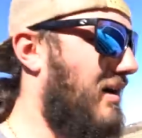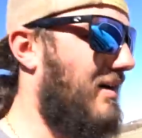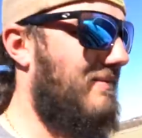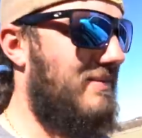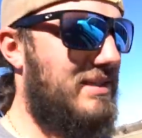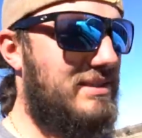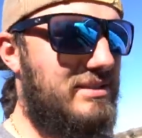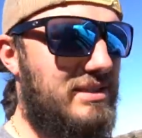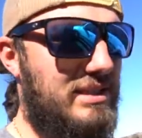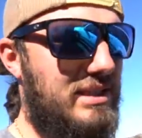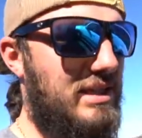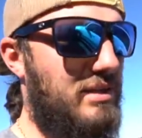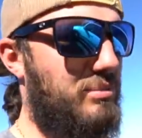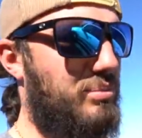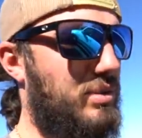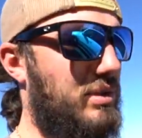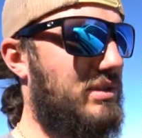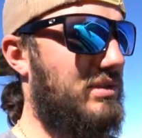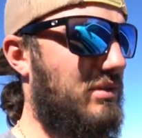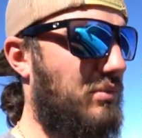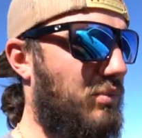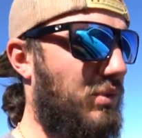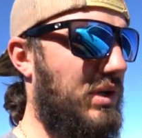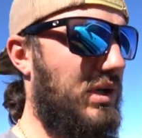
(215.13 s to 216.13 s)
obviously need to
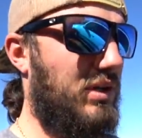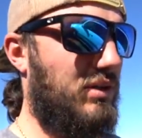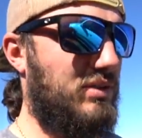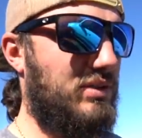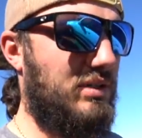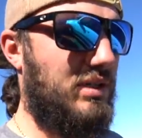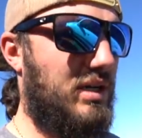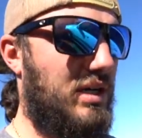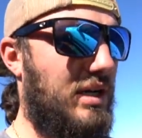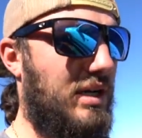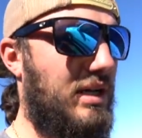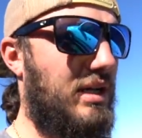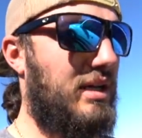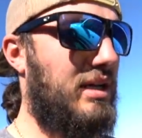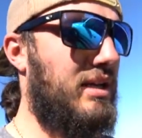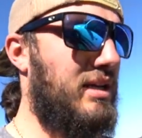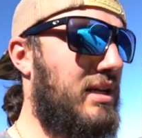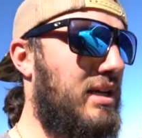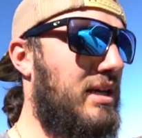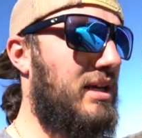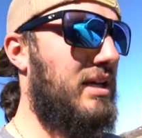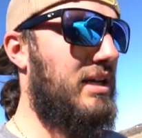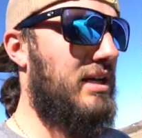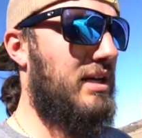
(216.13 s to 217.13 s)
put some wheels on it,
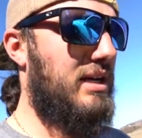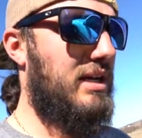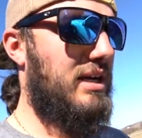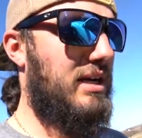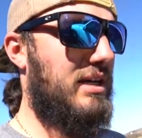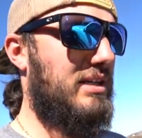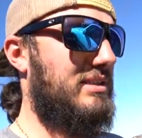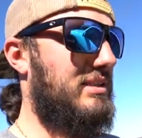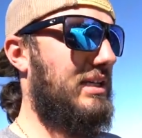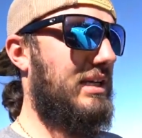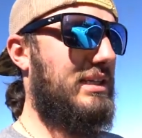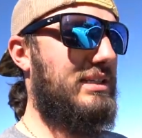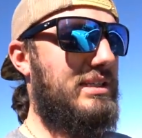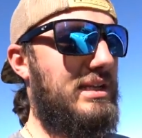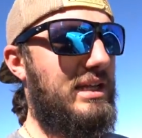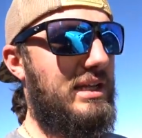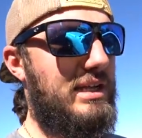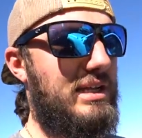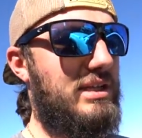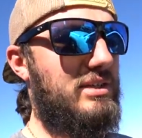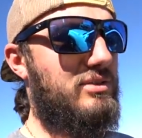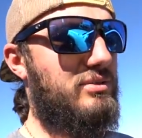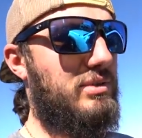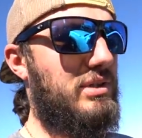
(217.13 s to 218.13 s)
uh,
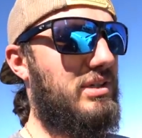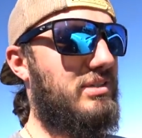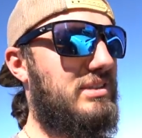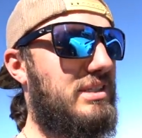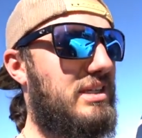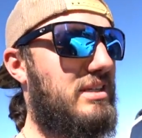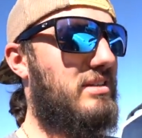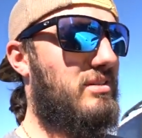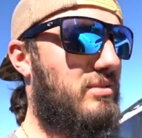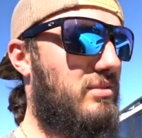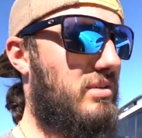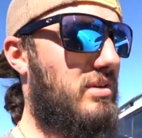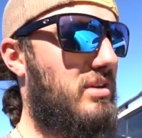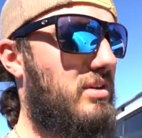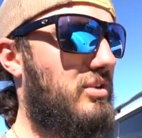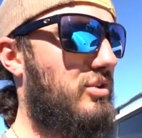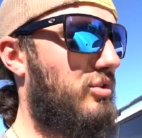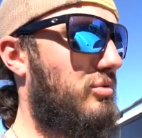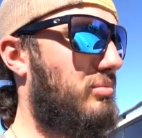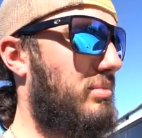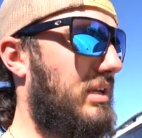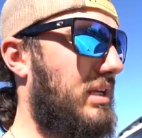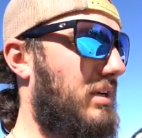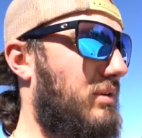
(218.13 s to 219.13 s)
sixteen inch wheels. I don't want to
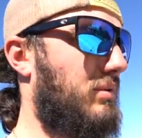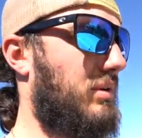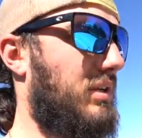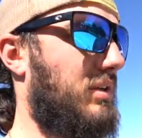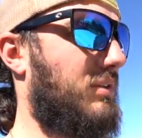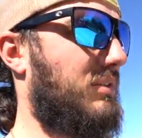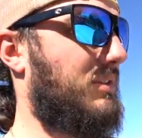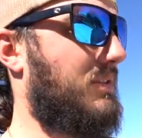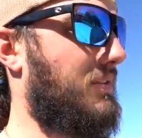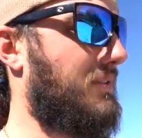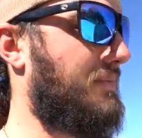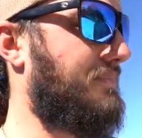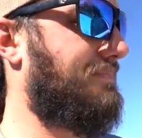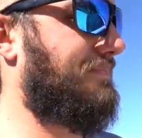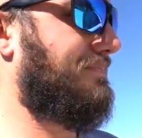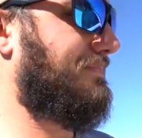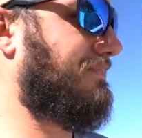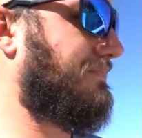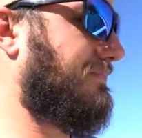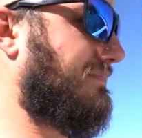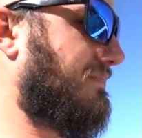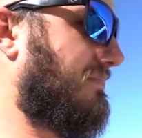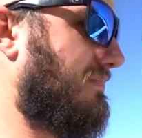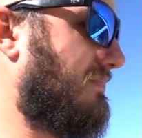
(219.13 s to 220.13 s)
do big wheels,
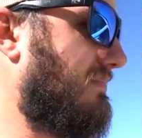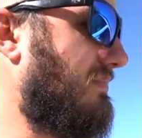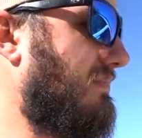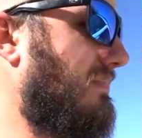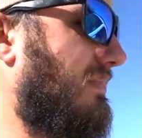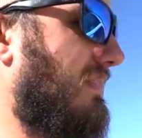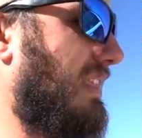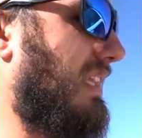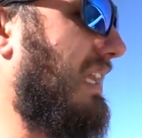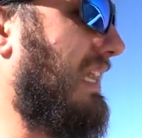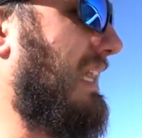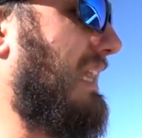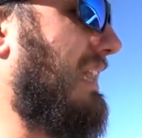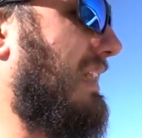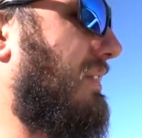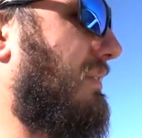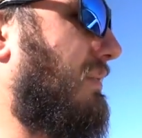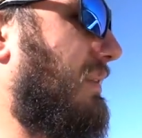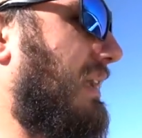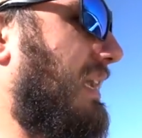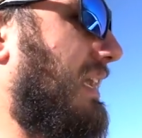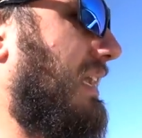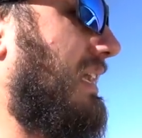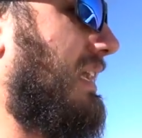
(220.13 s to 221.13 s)

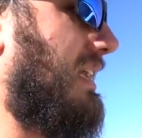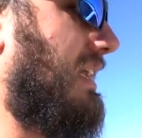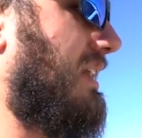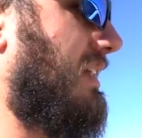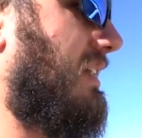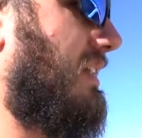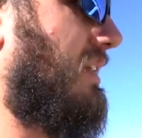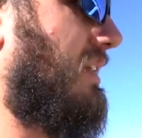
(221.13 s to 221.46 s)
and we